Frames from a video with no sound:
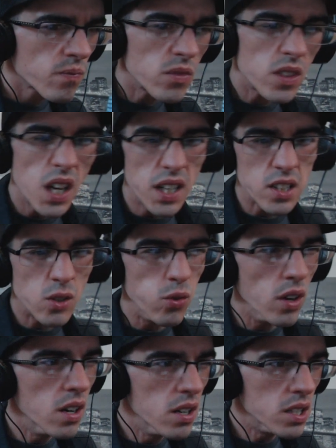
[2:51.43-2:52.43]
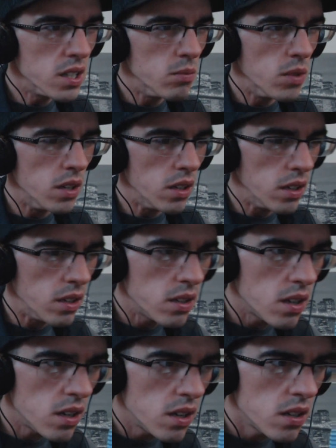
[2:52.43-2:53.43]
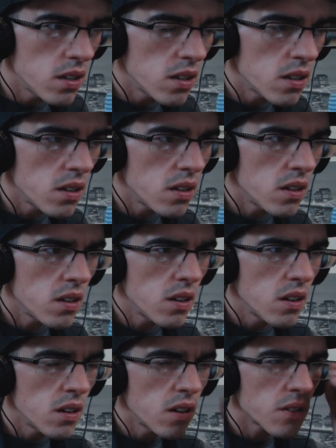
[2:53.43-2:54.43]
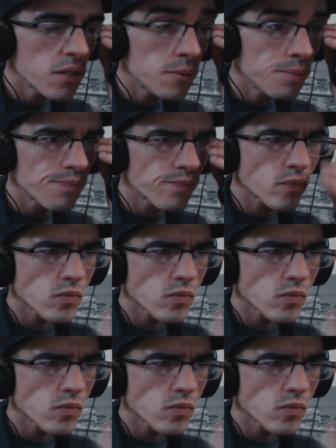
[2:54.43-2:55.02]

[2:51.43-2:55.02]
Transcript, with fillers: That's crazy, man. Carney, you can't see, and the